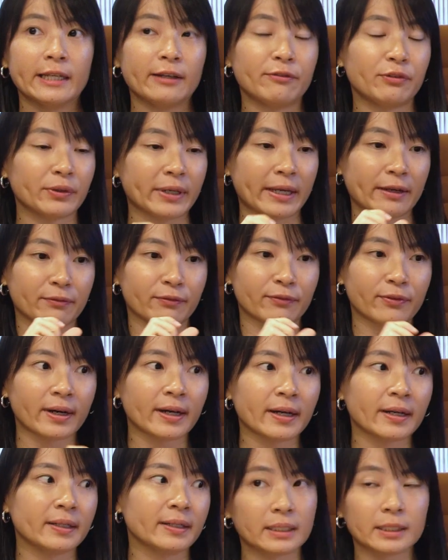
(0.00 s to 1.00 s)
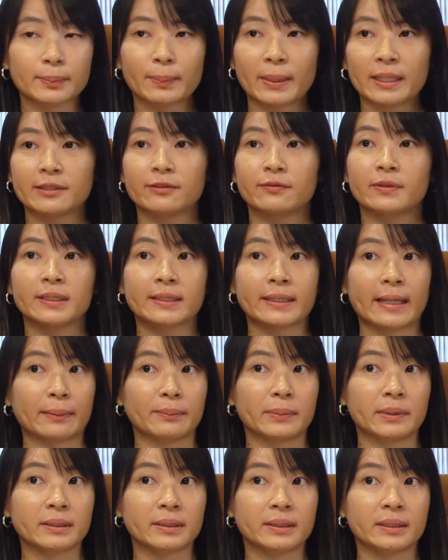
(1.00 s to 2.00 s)
if you can find a specific
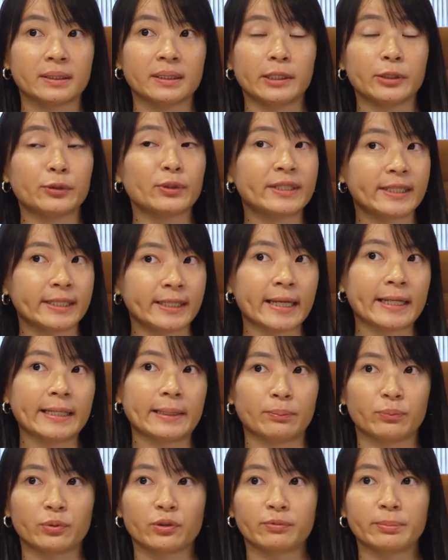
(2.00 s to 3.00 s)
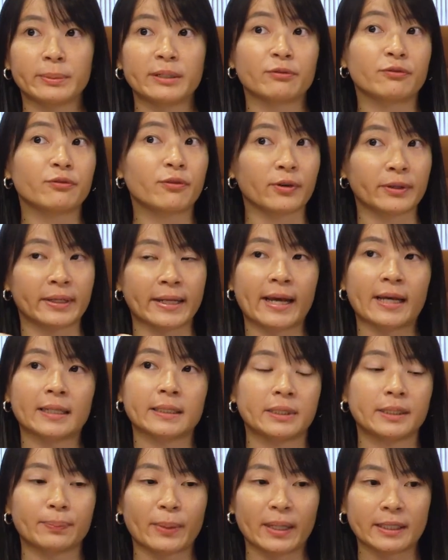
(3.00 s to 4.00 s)
segment, you see an improvement for that
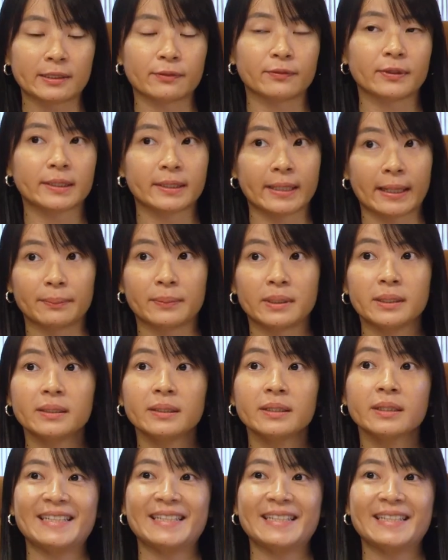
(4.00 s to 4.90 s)
specific segment,